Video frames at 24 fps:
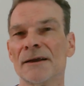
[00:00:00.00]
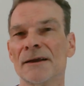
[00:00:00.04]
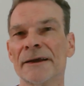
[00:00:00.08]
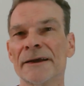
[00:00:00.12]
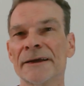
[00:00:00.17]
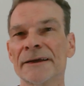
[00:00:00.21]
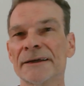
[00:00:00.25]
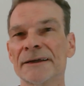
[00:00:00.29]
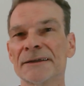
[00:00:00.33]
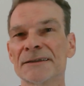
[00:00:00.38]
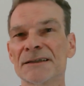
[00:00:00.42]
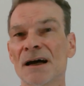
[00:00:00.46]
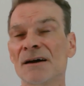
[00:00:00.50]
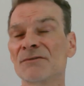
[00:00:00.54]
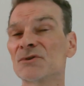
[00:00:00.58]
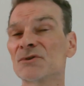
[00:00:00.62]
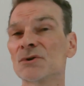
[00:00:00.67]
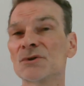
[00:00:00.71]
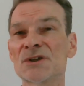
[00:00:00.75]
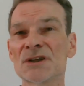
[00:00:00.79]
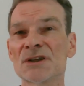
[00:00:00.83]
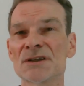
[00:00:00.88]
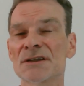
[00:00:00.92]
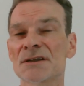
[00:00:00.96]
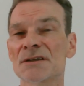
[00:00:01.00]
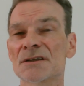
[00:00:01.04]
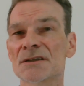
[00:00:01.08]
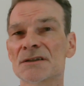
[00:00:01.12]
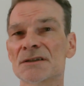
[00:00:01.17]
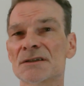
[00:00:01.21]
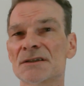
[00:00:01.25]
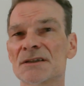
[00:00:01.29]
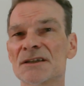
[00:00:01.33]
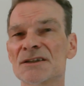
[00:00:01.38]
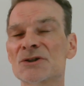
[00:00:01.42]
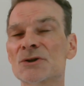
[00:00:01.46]
and I've
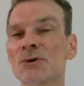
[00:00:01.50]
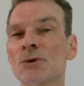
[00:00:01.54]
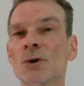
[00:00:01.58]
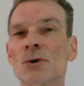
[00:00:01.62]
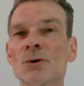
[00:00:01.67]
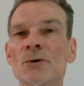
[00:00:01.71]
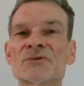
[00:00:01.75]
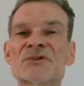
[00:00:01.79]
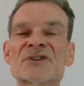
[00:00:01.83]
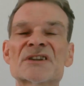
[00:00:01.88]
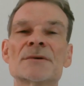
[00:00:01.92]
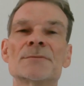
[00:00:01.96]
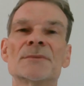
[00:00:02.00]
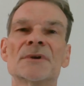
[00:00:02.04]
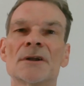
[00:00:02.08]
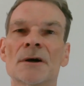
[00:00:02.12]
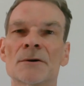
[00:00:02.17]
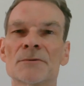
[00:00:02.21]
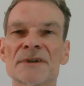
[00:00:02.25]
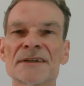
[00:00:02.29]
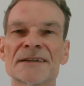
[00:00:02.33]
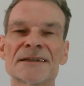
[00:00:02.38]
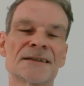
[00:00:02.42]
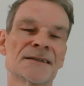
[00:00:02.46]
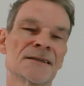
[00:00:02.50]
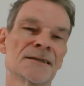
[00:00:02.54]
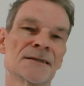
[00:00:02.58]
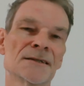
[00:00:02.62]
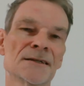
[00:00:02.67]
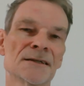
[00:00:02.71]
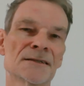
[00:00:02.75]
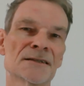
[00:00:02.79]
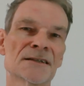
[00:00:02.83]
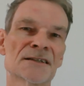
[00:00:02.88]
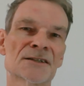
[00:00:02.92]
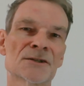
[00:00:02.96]
noticed there's a lot of
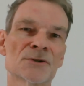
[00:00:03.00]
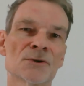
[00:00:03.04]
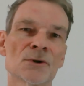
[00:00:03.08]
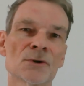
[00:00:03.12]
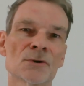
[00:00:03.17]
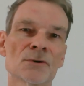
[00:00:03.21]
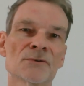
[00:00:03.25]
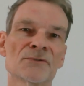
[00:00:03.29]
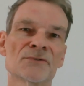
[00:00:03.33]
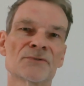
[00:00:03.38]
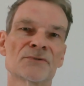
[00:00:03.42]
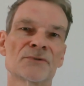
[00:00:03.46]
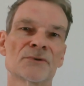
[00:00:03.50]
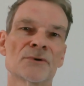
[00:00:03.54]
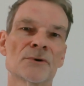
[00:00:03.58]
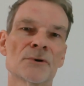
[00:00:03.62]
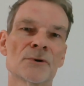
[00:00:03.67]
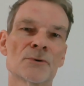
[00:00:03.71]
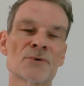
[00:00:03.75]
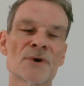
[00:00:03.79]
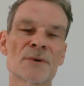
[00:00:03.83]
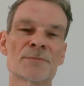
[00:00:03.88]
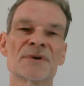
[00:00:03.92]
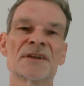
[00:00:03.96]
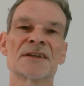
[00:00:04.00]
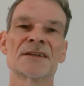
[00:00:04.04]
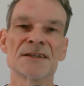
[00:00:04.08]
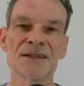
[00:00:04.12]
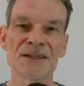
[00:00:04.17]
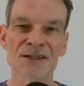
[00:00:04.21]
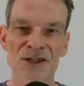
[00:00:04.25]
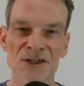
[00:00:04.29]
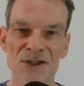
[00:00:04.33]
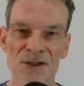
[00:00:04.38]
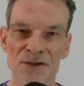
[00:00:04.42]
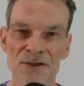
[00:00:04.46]
similarity and there's a lot of
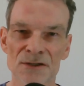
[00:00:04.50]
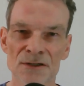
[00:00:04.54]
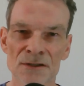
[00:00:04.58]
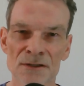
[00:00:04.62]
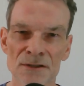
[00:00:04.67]
repetition.